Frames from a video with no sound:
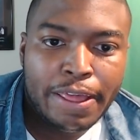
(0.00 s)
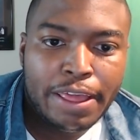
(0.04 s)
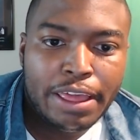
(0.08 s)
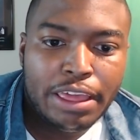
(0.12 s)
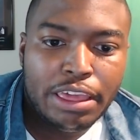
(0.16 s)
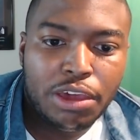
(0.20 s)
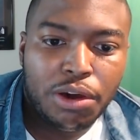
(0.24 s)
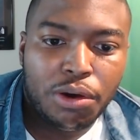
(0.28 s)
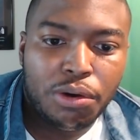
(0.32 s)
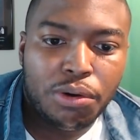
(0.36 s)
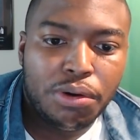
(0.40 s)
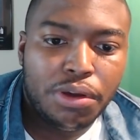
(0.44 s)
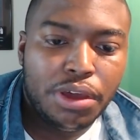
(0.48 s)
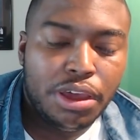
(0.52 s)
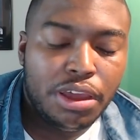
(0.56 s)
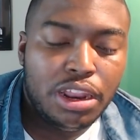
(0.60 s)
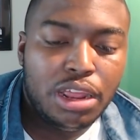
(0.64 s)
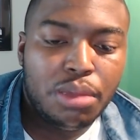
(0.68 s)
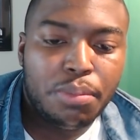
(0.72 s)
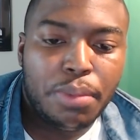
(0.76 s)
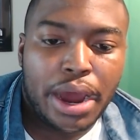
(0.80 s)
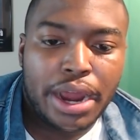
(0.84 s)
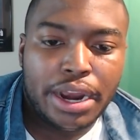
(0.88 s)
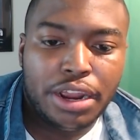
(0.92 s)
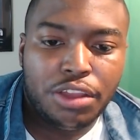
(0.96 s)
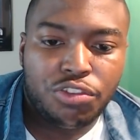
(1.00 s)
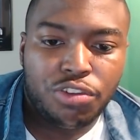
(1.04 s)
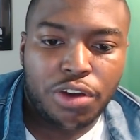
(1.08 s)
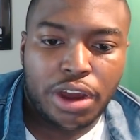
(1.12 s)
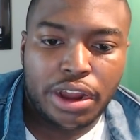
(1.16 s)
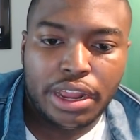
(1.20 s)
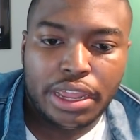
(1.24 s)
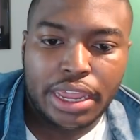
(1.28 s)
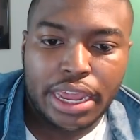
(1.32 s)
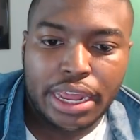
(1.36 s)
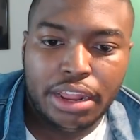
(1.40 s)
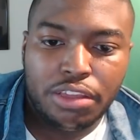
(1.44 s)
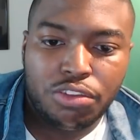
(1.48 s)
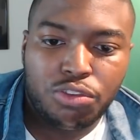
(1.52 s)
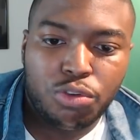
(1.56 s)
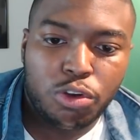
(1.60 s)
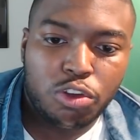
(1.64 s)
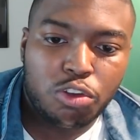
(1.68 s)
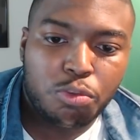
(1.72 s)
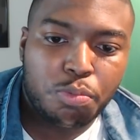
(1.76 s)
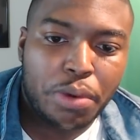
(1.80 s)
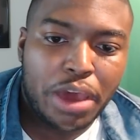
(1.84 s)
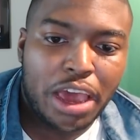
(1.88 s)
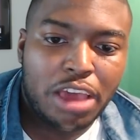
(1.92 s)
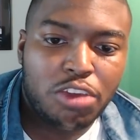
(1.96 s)
Yo, anybody trying to get into a
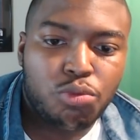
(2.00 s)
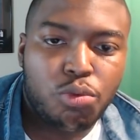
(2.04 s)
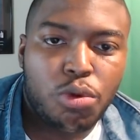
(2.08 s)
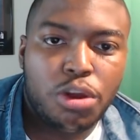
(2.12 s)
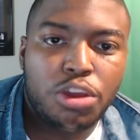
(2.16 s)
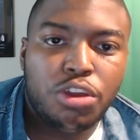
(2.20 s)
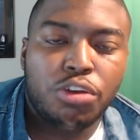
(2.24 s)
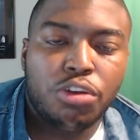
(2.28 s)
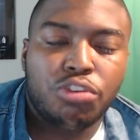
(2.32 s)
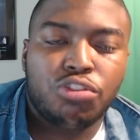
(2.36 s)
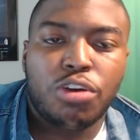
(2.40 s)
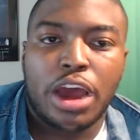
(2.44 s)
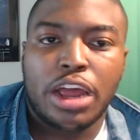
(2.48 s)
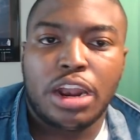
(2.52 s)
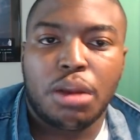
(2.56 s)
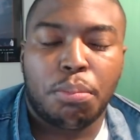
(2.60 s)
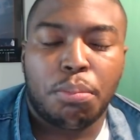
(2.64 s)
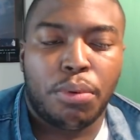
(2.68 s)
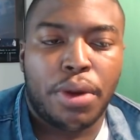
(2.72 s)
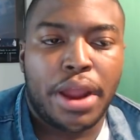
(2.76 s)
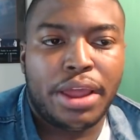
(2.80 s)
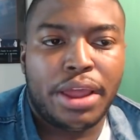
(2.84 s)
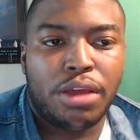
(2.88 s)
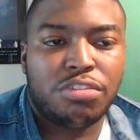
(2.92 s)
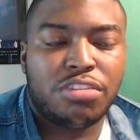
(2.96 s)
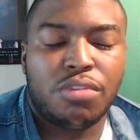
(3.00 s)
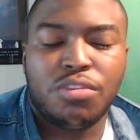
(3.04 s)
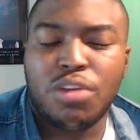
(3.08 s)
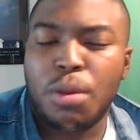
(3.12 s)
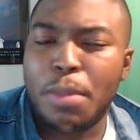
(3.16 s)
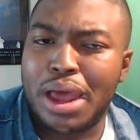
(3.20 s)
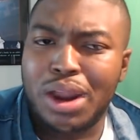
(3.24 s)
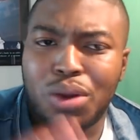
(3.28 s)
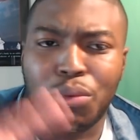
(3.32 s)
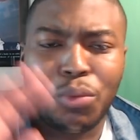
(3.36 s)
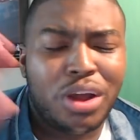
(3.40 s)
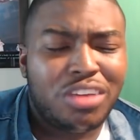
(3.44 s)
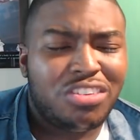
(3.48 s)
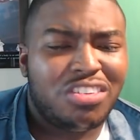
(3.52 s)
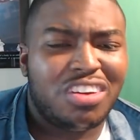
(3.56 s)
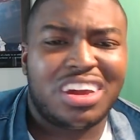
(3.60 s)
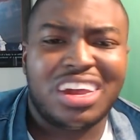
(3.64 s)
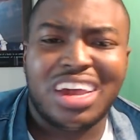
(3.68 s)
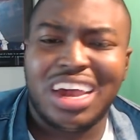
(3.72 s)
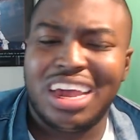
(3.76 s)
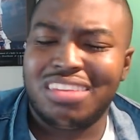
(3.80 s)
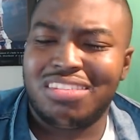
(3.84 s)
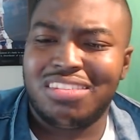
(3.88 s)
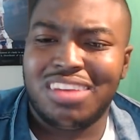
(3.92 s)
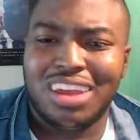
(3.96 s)
space where you're trying to brand yourself, no matter what your
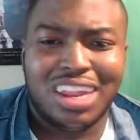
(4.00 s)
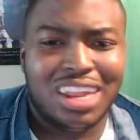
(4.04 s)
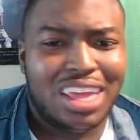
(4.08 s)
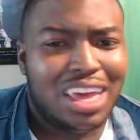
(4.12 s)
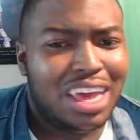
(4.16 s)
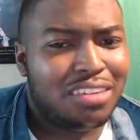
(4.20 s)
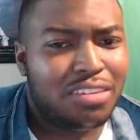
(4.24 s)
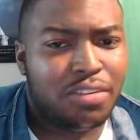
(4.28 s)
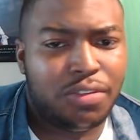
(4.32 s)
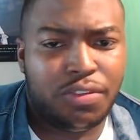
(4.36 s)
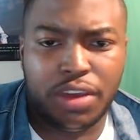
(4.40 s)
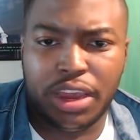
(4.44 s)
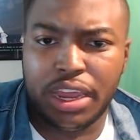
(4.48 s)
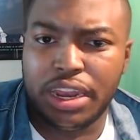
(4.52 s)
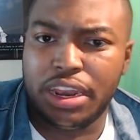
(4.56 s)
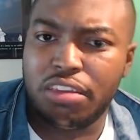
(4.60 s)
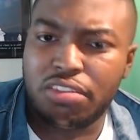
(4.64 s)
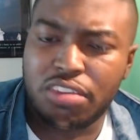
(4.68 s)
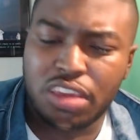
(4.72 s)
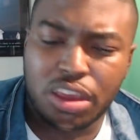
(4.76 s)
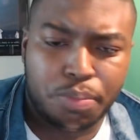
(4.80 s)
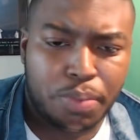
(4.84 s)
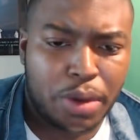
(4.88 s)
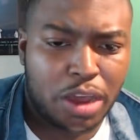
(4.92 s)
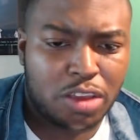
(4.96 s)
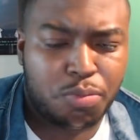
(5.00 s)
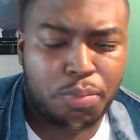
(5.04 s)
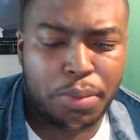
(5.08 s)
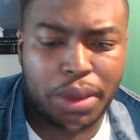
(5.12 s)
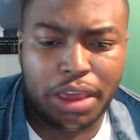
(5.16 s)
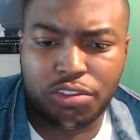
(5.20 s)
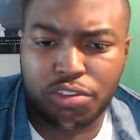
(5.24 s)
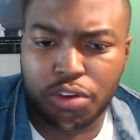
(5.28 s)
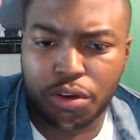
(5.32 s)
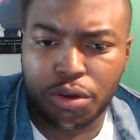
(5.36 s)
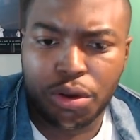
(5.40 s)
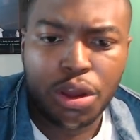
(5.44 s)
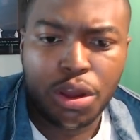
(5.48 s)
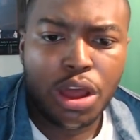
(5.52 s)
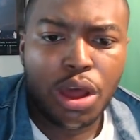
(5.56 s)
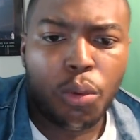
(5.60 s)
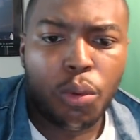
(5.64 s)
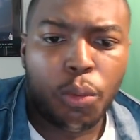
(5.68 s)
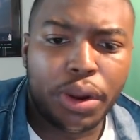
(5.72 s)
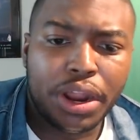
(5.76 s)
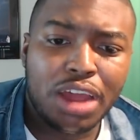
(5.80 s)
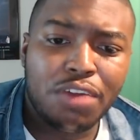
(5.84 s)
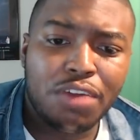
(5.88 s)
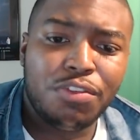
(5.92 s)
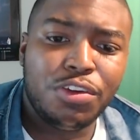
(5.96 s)
content is, if you're in this hip-hop space or
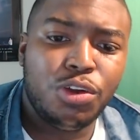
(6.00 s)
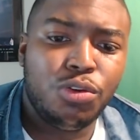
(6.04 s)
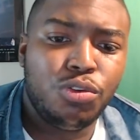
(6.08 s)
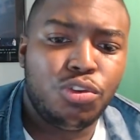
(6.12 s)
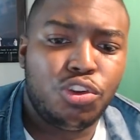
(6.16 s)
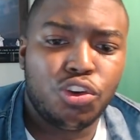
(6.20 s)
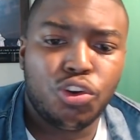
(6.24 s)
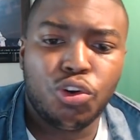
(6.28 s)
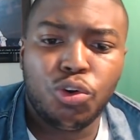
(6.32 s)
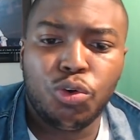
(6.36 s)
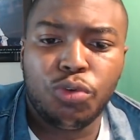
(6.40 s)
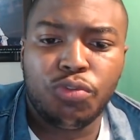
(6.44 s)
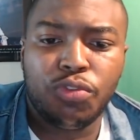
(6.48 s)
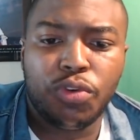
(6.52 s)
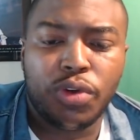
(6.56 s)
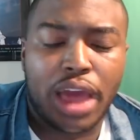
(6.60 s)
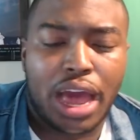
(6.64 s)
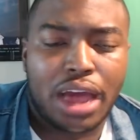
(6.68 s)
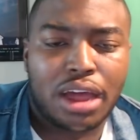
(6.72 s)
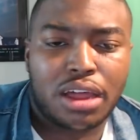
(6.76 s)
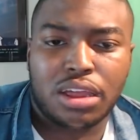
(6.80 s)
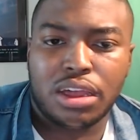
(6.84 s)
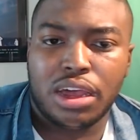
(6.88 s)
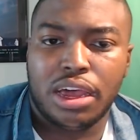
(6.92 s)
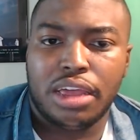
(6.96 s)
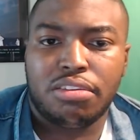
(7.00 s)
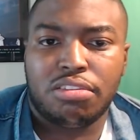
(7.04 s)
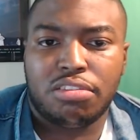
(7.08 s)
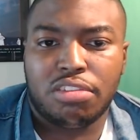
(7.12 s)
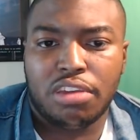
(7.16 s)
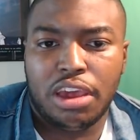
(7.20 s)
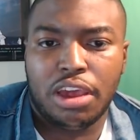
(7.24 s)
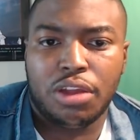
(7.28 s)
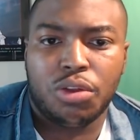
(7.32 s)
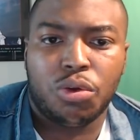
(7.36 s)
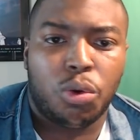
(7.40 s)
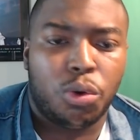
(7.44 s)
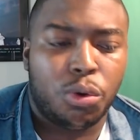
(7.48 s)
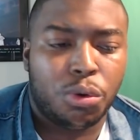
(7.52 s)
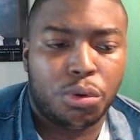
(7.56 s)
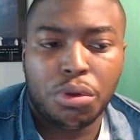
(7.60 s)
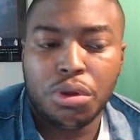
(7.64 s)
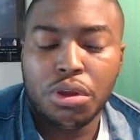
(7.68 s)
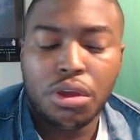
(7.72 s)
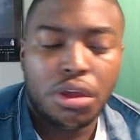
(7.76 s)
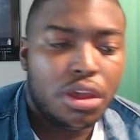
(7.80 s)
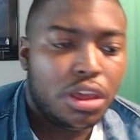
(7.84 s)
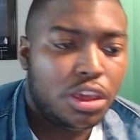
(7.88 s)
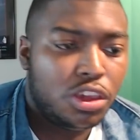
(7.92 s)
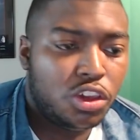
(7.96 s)
whatever you do, if you got content or
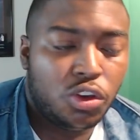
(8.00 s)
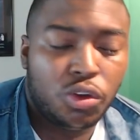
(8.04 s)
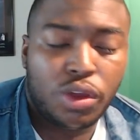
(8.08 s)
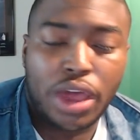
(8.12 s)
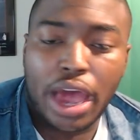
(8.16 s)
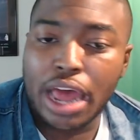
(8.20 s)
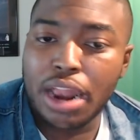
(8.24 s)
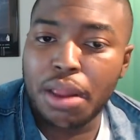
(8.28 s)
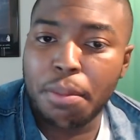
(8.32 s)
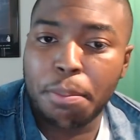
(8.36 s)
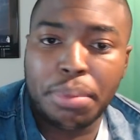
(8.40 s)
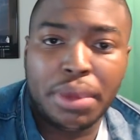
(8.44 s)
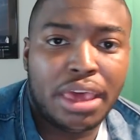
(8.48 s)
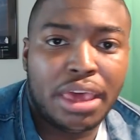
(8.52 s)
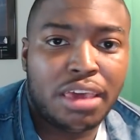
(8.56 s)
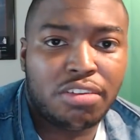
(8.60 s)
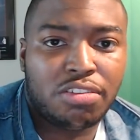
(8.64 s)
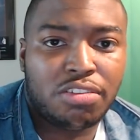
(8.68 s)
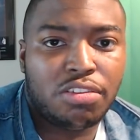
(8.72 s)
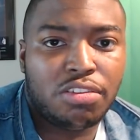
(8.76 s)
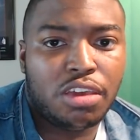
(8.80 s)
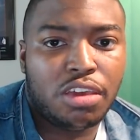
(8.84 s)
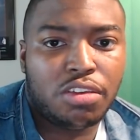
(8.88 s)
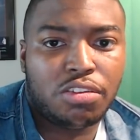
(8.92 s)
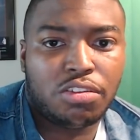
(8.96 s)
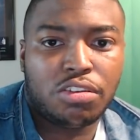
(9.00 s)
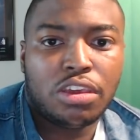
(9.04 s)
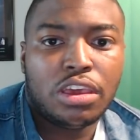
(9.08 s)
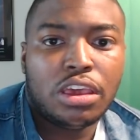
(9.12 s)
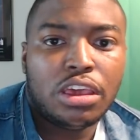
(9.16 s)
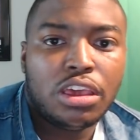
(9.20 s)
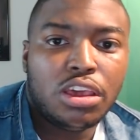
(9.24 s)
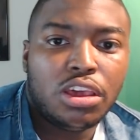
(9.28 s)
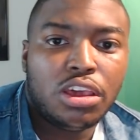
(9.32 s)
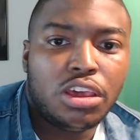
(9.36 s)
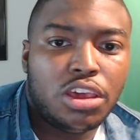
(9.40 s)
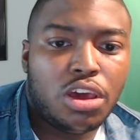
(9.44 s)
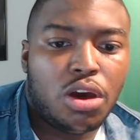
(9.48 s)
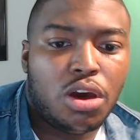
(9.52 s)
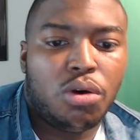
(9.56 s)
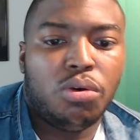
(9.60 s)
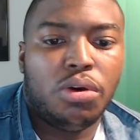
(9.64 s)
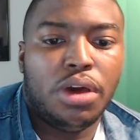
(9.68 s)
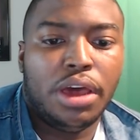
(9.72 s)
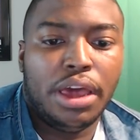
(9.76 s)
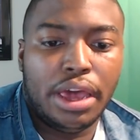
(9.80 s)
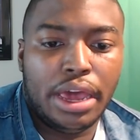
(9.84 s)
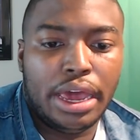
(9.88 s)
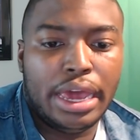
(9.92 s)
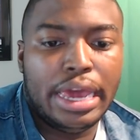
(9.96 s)
you got a business, yo,
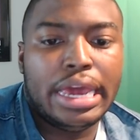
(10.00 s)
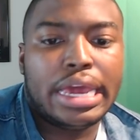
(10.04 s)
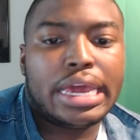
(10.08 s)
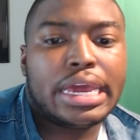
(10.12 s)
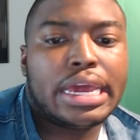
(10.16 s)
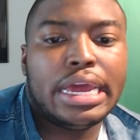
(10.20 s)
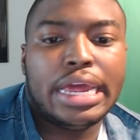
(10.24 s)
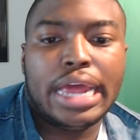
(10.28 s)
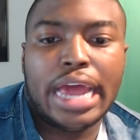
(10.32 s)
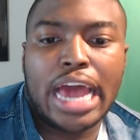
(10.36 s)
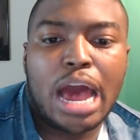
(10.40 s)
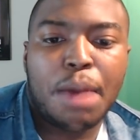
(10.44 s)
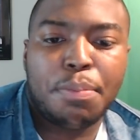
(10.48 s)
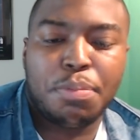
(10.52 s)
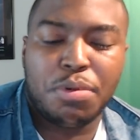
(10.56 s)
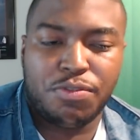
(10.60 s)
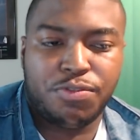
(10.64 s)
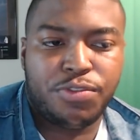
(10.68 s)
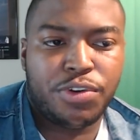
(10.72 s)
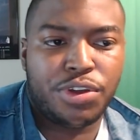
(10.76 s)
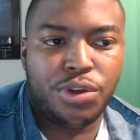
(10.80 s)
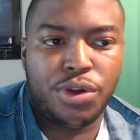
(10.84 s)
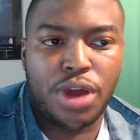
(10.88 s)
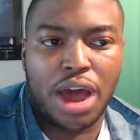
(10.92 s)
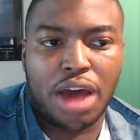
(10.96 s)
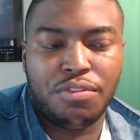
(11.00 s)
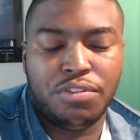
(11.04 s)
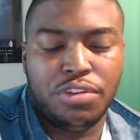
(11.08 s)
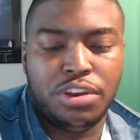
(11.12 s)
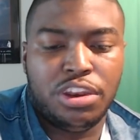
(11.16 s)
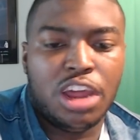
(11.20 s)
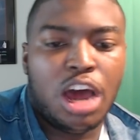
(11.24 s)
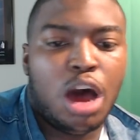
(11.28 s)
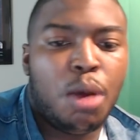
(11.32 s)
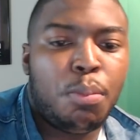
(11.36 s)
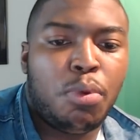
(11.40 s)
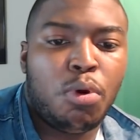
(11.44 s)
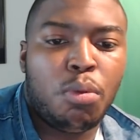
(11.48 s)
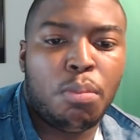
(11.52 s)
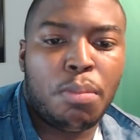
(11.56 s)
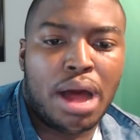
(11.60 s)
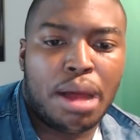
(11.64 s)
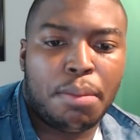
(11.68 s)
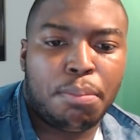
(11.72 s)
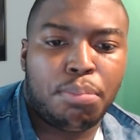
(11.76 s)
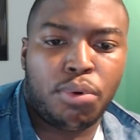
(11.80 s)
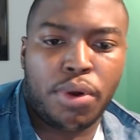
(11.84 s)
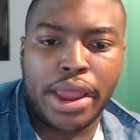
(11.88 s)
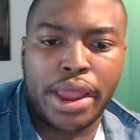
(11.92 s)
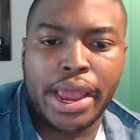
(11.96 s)
it can happen for you. I've doubled my
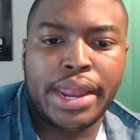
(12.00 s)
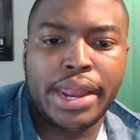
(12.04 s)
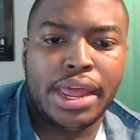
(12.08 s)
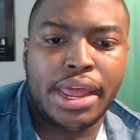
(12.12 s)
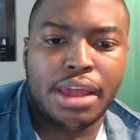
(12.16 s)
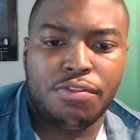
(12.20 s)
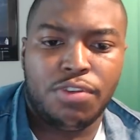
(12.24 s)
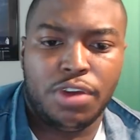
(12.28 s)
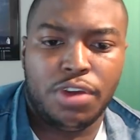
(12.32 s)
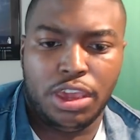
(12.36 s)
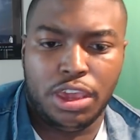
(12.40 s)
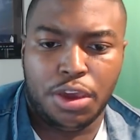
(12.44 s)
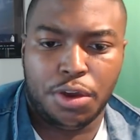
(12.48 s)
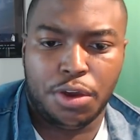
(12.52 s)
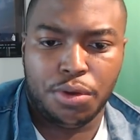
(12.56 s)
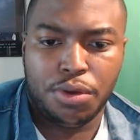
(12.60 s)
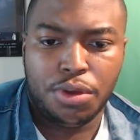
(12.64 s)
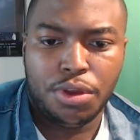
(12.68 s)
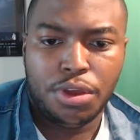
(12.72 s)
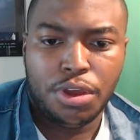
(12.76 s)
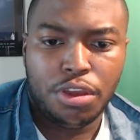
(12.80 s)
brand every year.